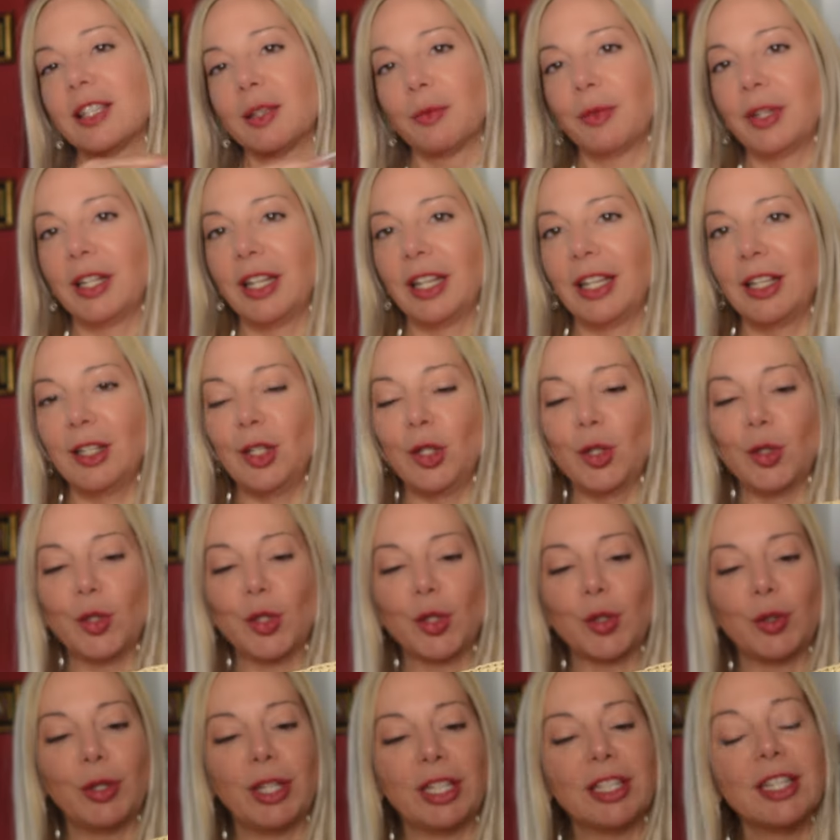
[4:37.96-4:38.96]
I'm going to get
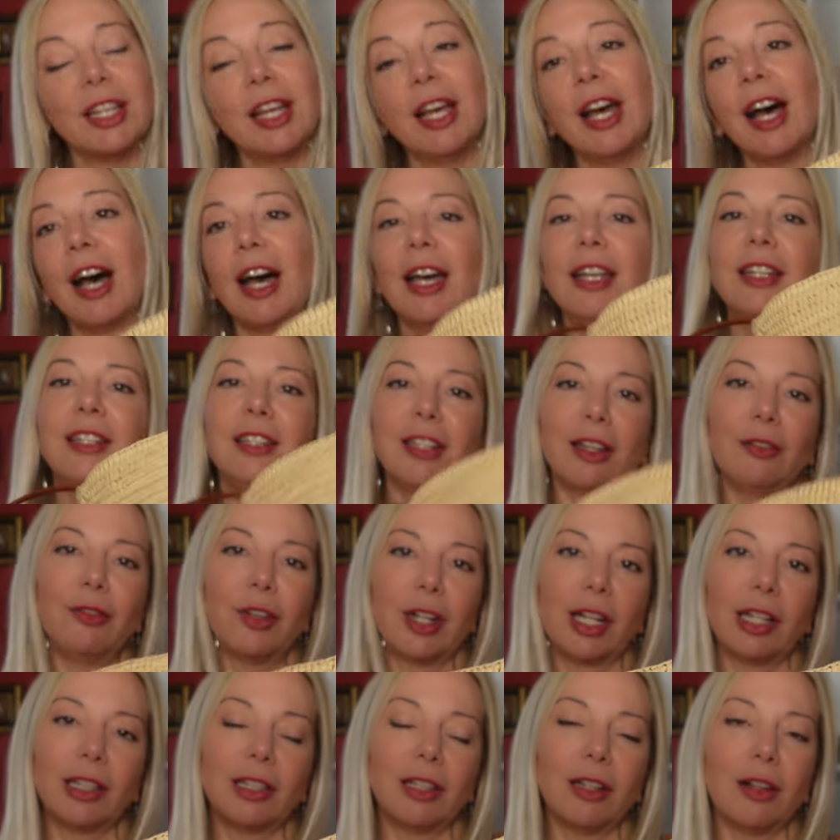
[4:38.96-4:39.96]
used to it. I
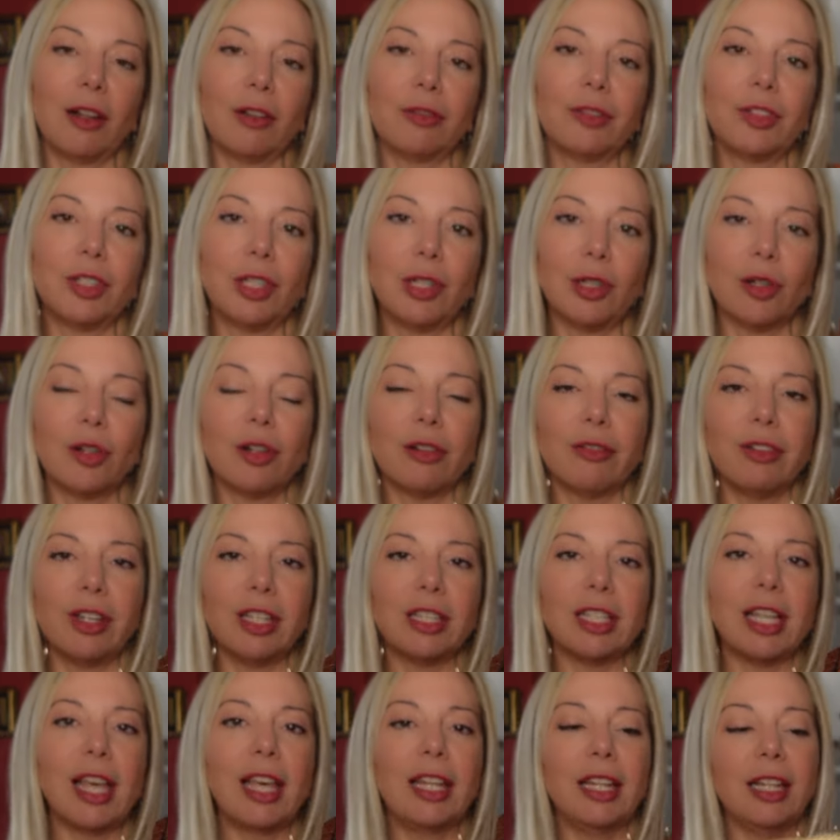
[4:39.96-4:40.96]
definitely love the look of
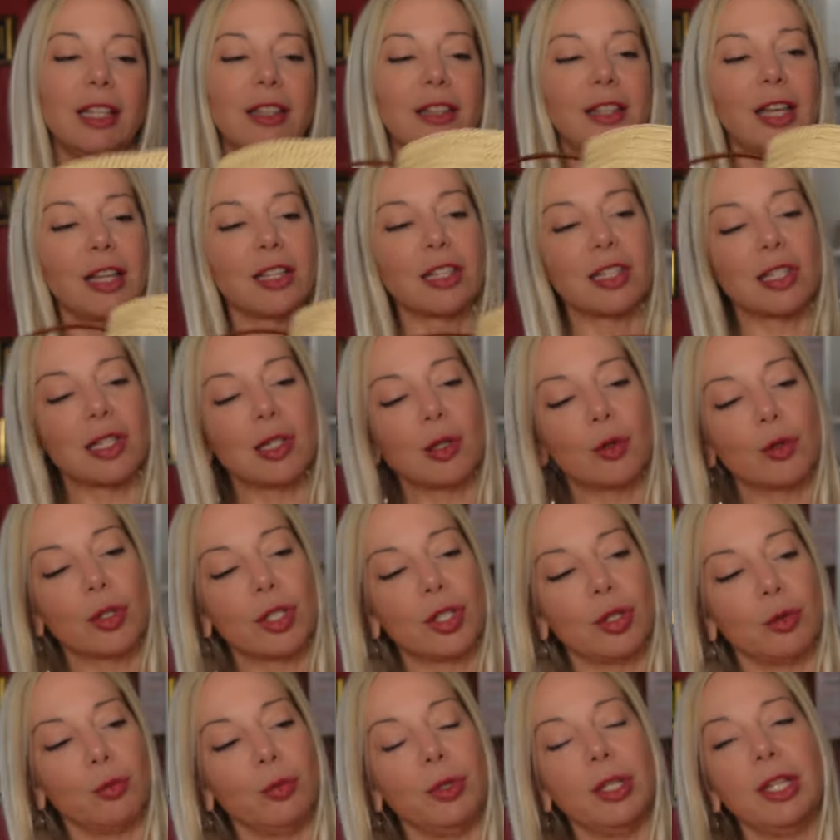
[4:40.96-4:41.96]
it, and it doesn't look
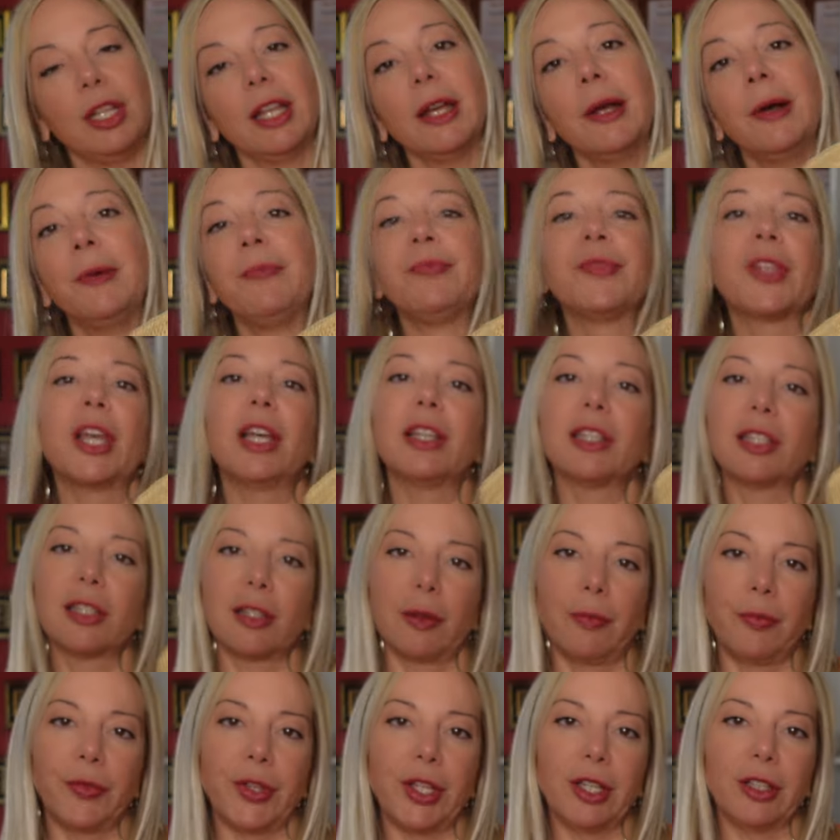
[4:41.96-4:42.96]
to me as
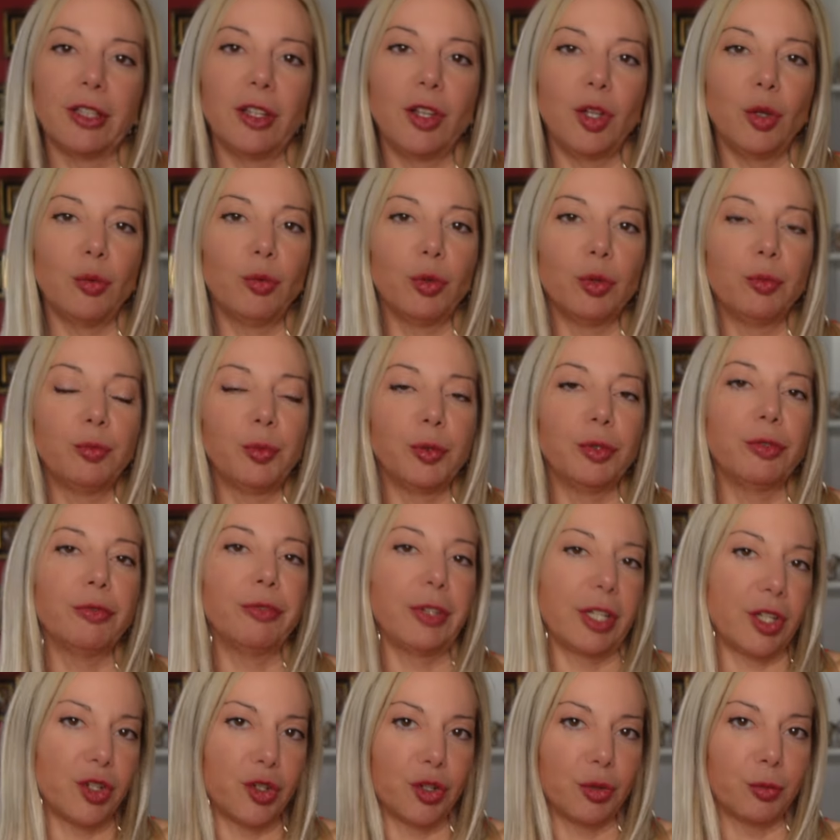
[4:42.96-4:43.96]
something that you would put
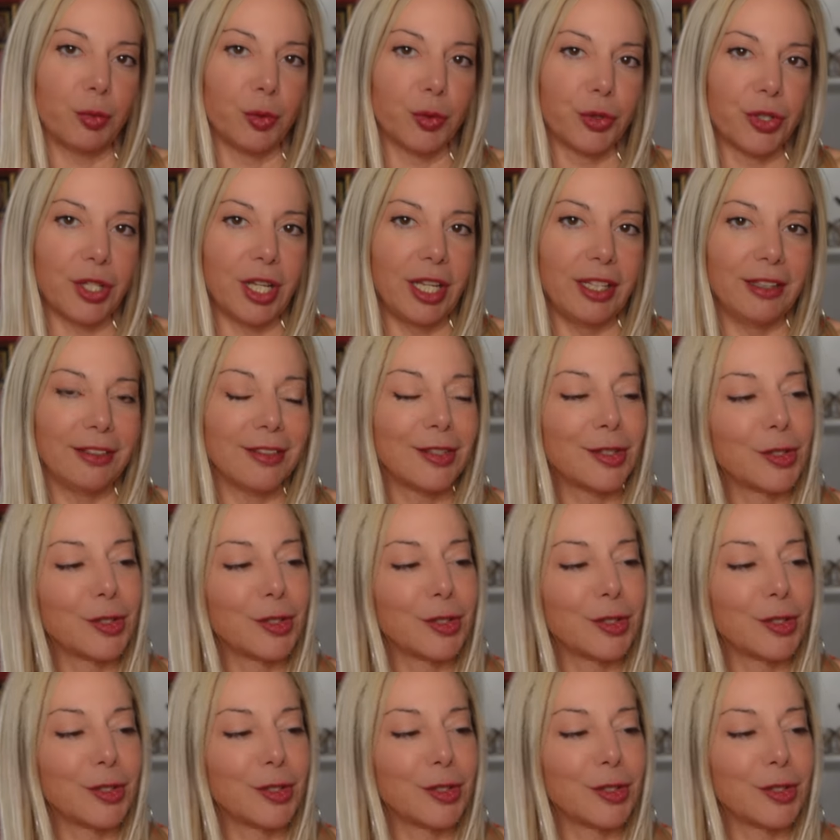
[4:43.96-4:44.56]
vegetables in.